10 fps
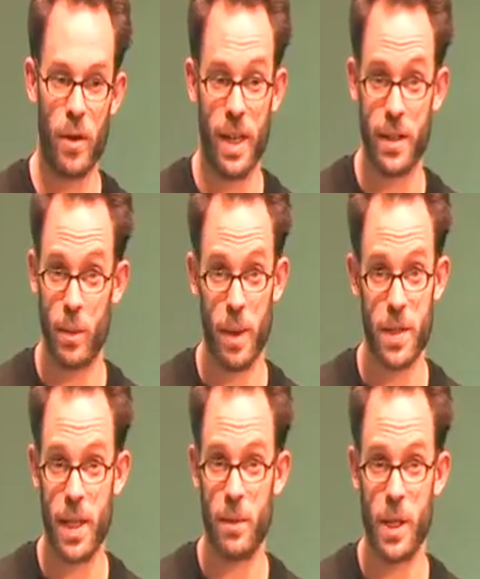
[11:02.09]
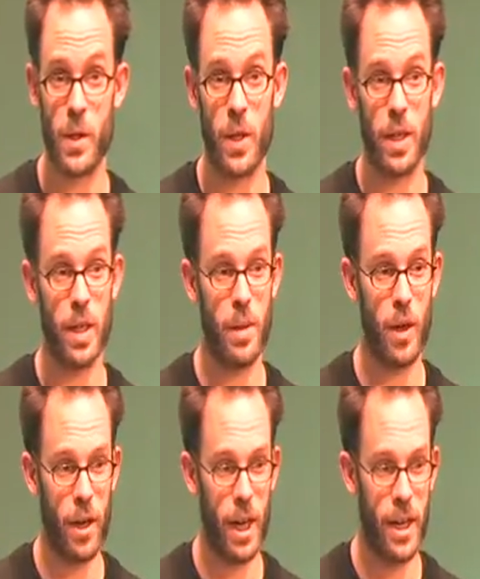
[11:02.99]
that, the website will certainly be
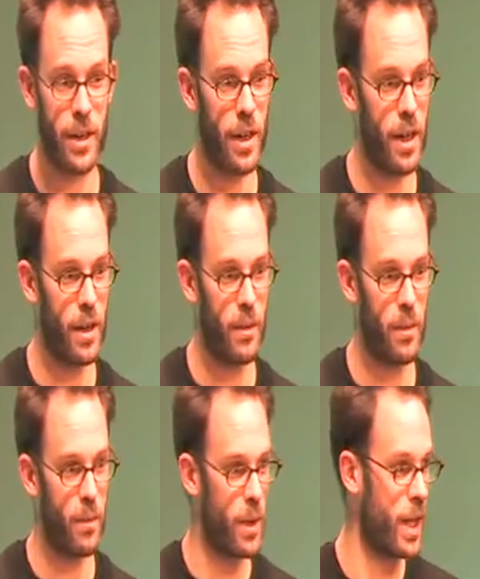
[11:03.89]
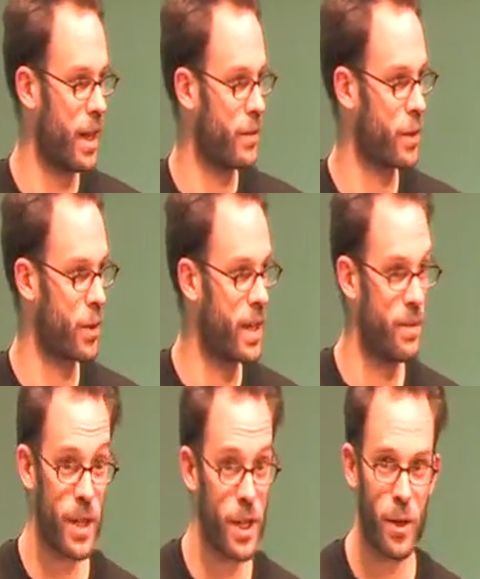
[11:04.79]
online. We'll have a great
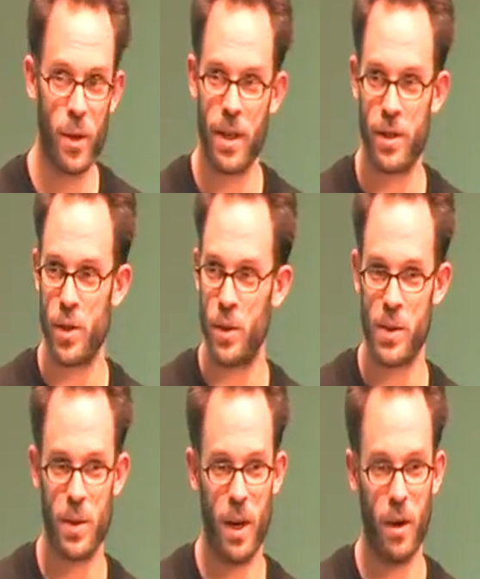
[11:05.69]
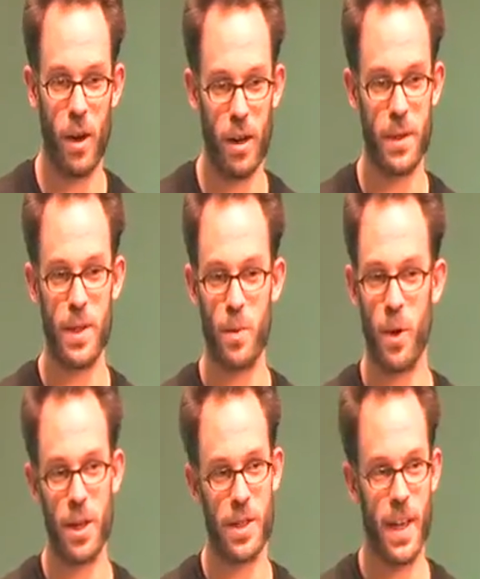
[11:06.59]
video that shows you how all of this
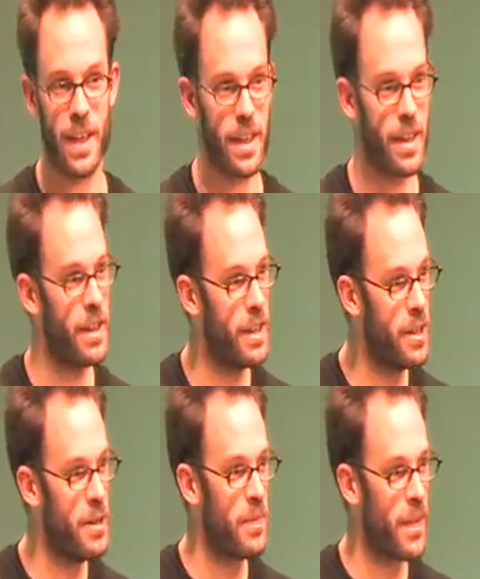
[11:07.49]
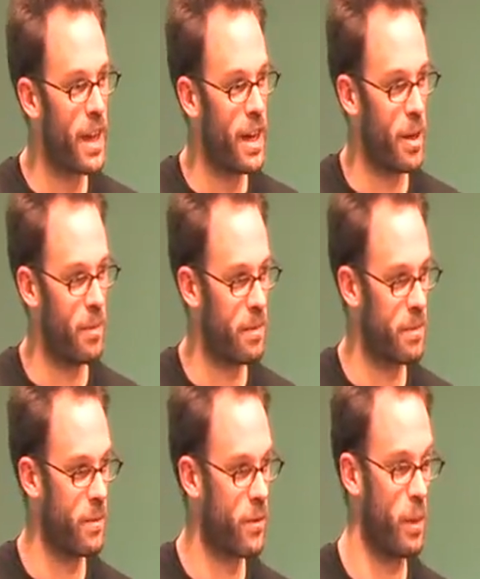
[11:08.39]
works, and
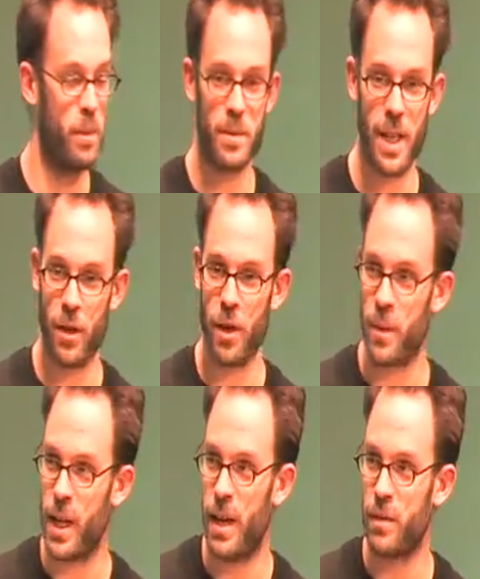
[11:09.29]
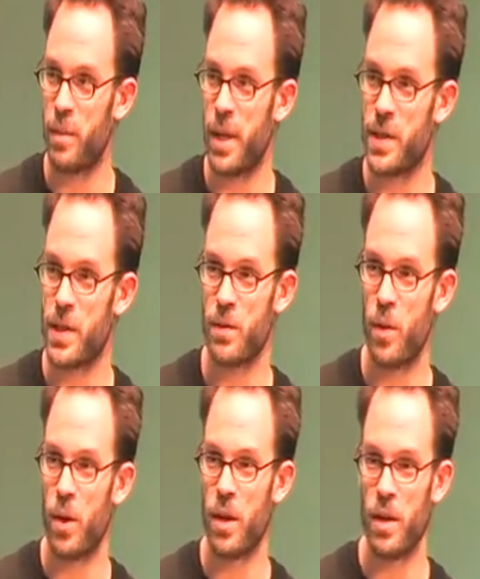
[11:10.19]
from then on, we'll have a basis
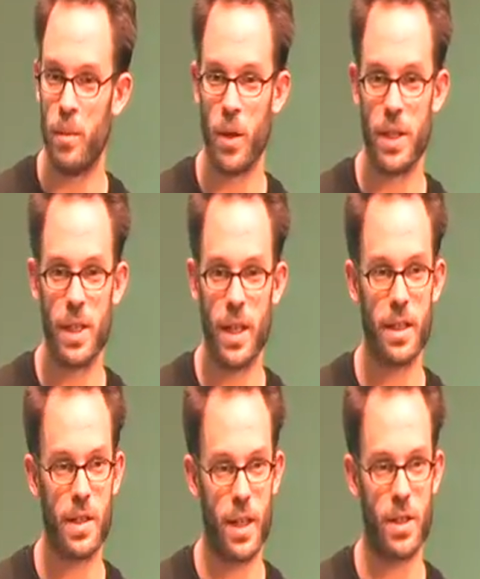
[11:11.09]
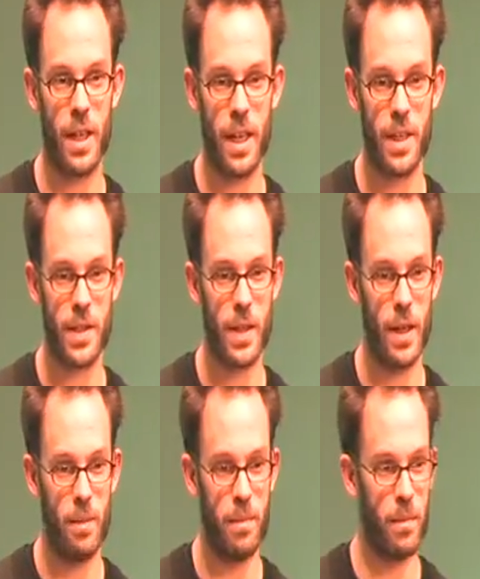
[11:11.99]
for a more detailed discussion, I guess.
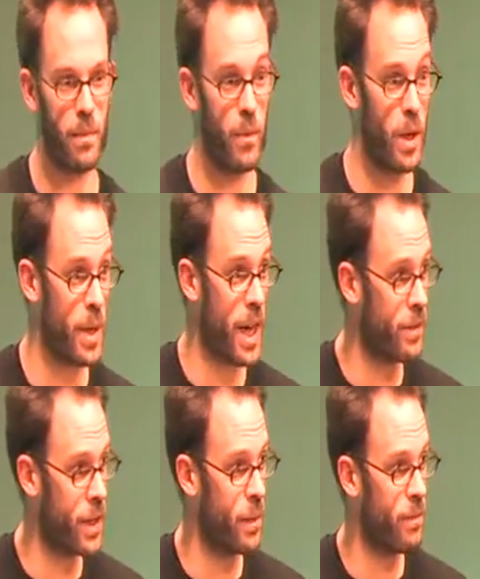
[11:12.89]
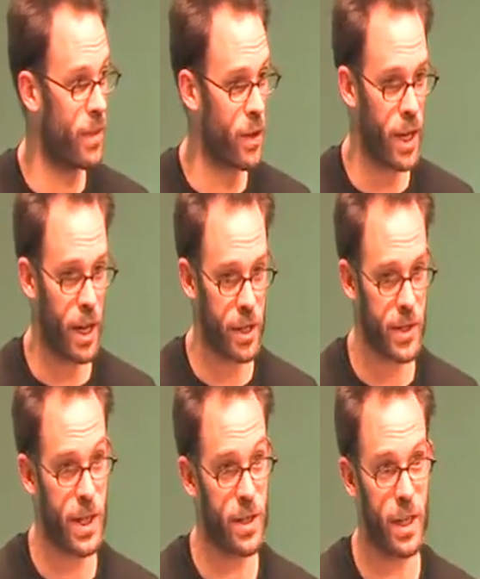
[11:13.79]
We'll be having a very large
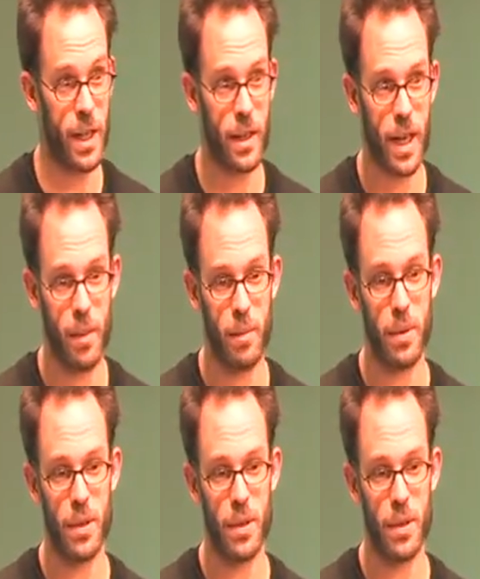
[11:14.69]
session at the camp